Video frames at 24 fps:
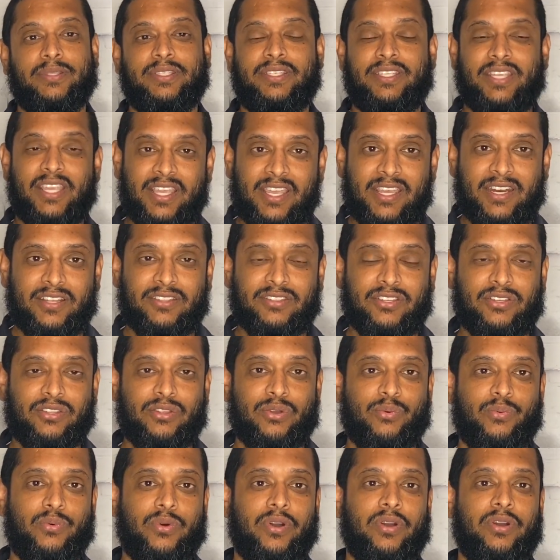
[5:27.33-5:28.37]
digging into
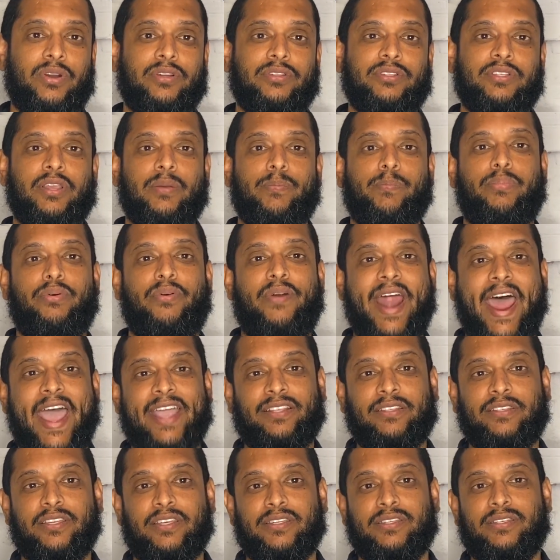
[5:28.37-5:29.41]
the Word, to
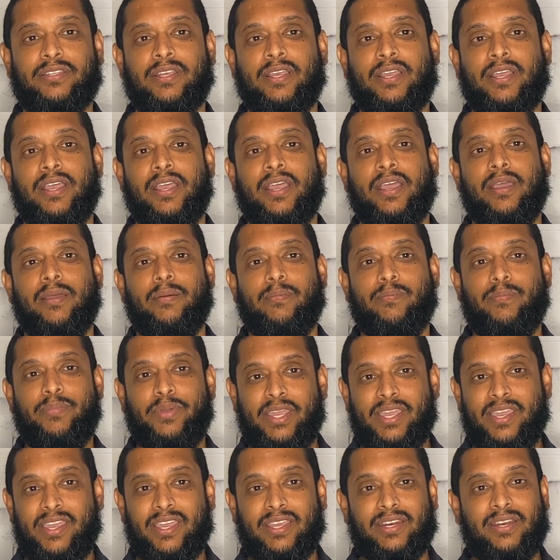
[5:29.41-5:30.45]
practice
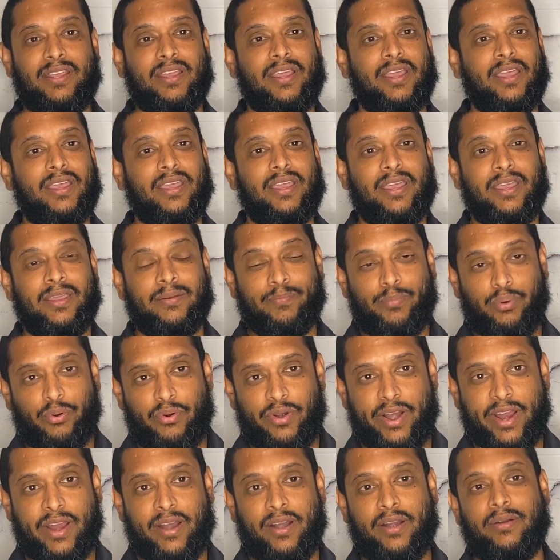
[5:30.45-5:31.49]
being in
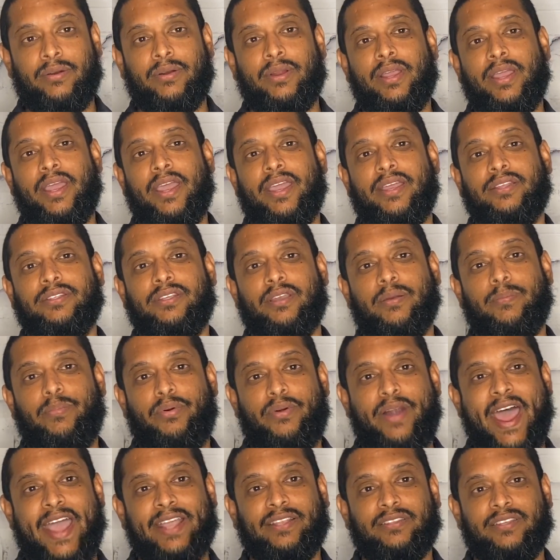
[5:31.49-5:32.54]
prayer, and to
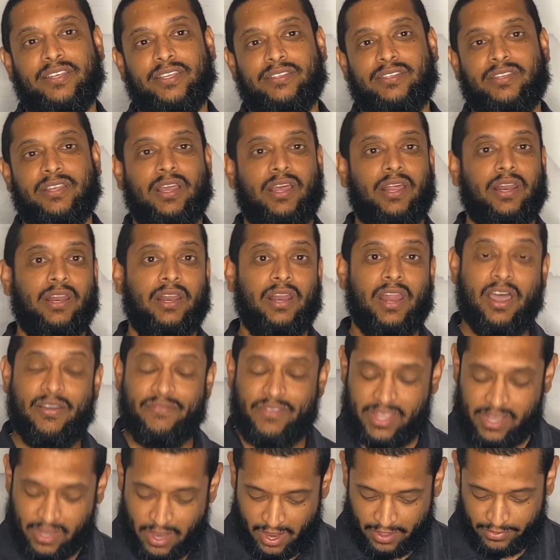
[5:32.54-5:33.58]
practice
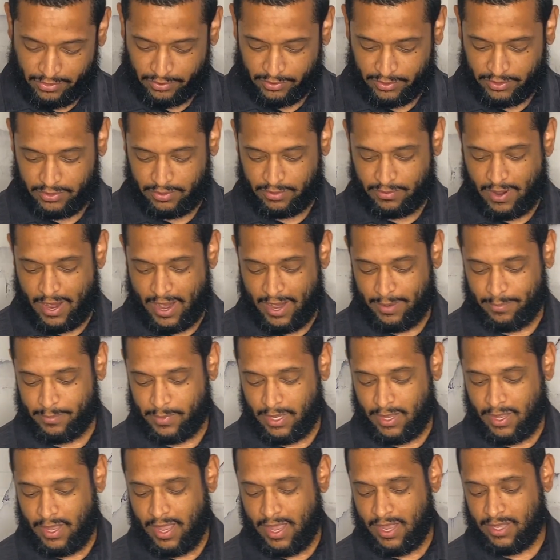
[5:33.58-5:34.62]
loving others, right?
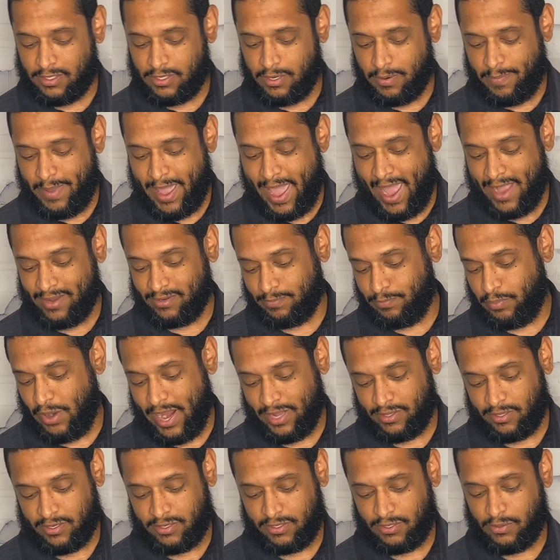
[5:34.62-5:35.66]
And to
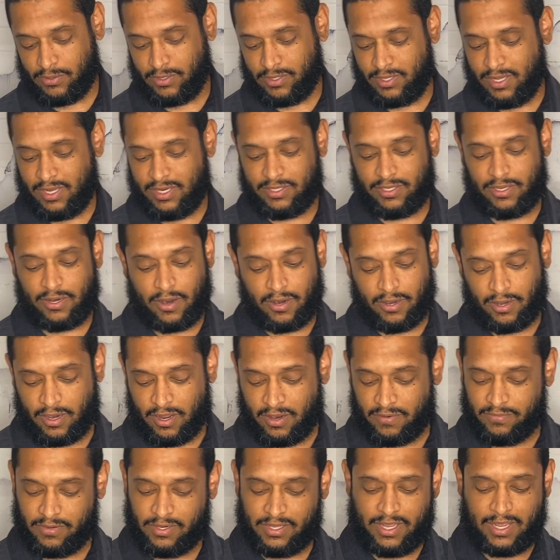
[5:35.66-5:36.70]
practice those things that are
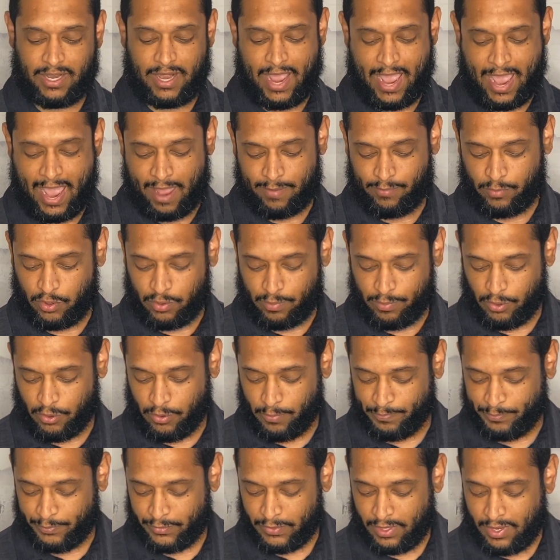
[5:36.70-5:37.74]
lovely and
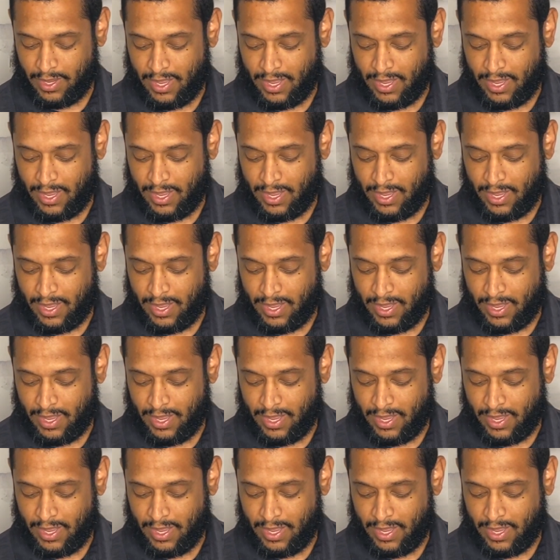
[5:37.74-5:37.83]
admirable.